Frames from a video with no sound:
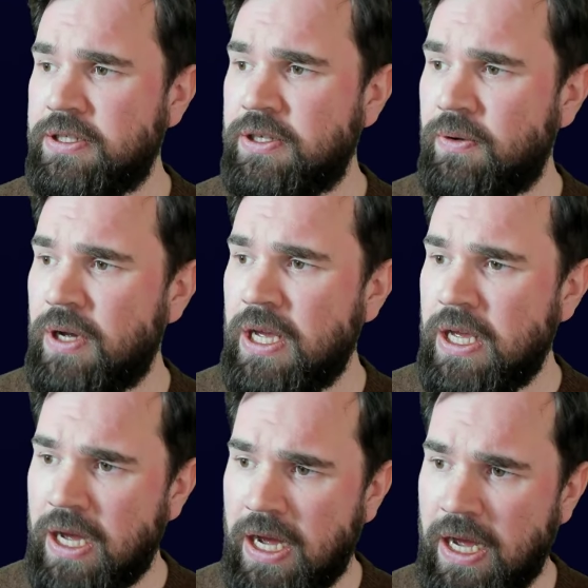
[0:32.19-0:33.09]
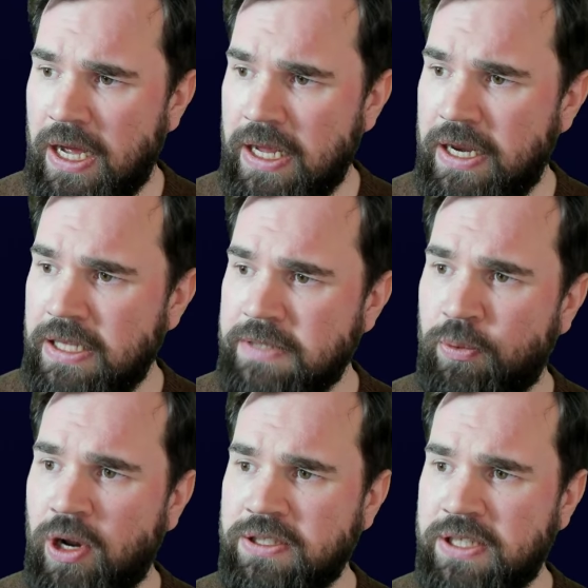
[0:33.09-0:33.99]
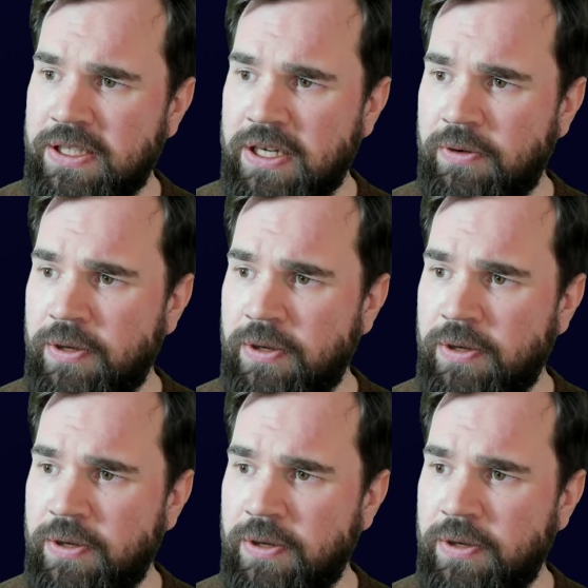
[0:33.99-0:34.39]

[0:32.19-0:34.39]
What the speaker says: So in this project here,